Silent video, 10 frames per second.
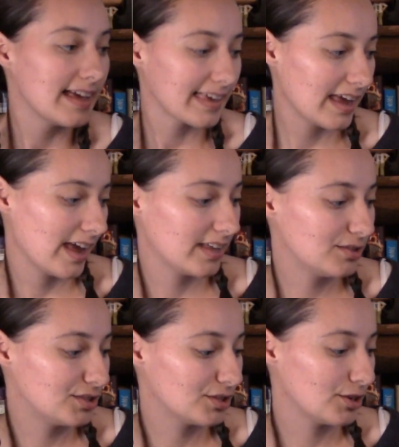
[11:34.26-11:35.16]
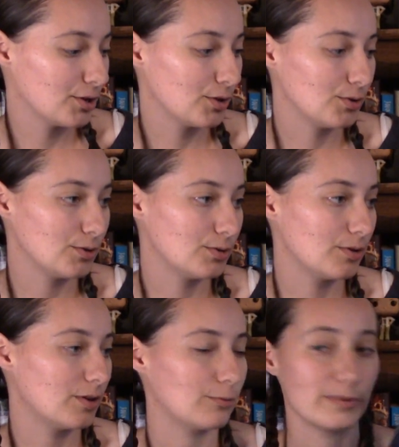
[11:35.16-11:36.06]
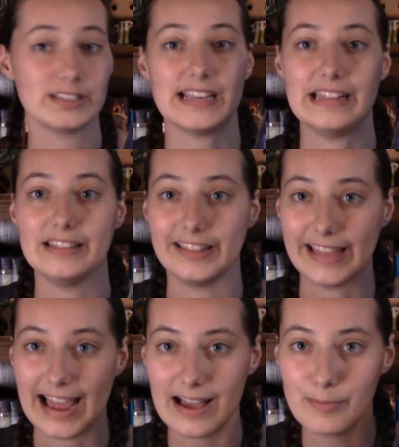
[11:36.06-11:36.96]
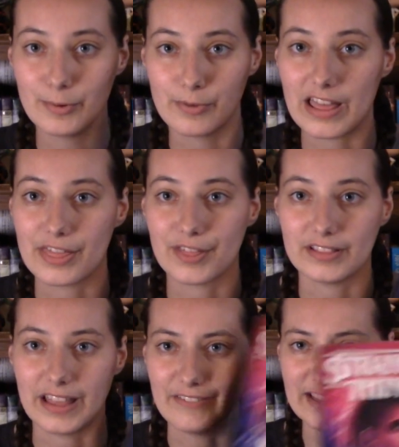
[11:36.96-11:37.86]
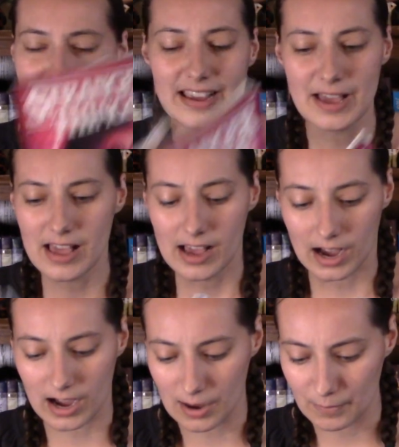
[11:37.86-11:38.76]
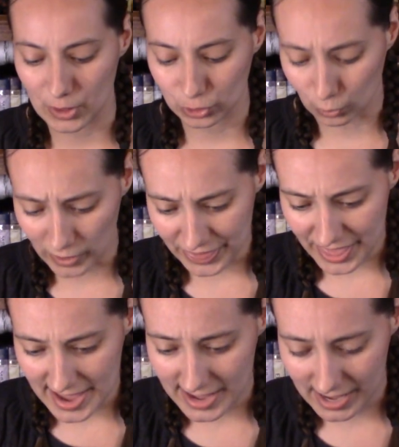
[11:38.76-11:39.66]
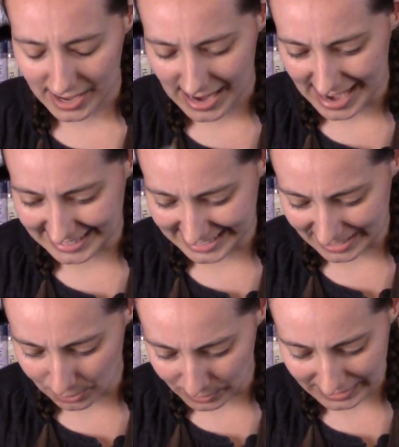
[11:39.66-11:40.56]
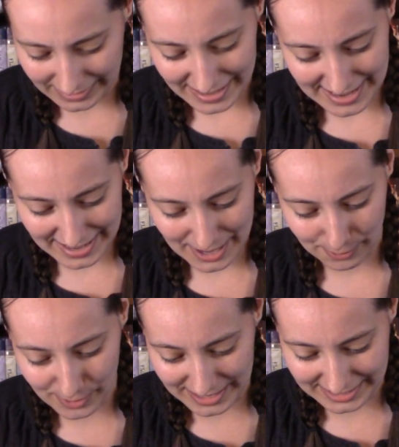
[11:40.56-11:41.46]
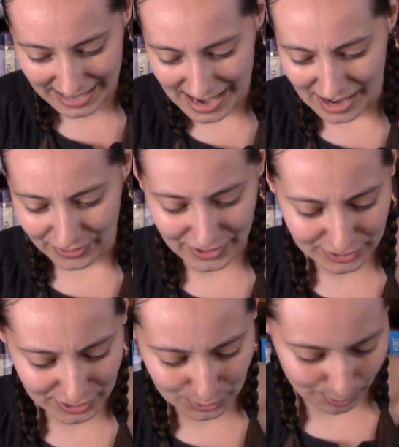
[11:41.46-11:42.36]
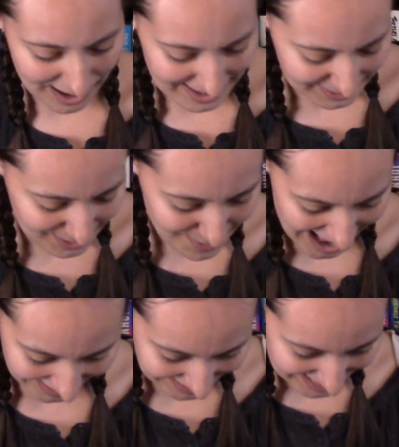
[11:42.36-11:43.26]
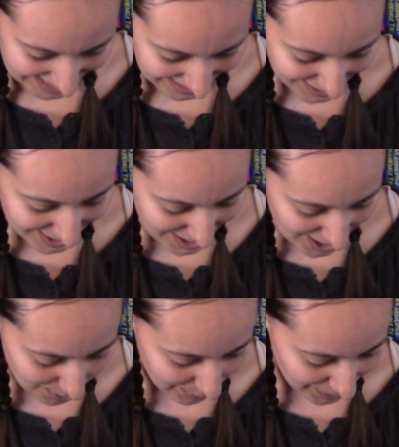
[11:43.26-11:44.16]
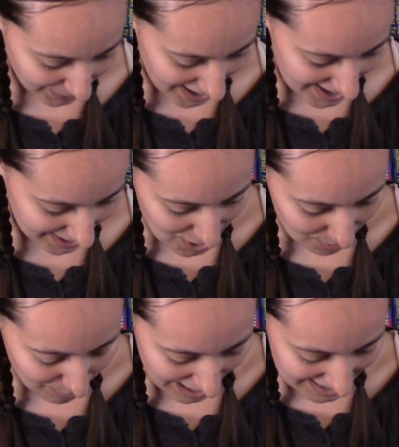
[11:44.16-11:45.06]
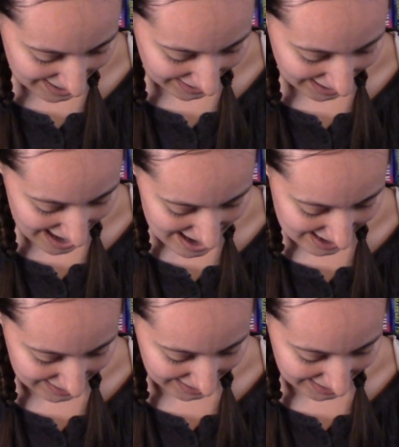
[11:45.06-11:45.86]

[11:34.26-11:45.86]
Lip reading: kids who was in the lab with Eleven. The one thing I didn't really like was there's this random ending with, like, Mike and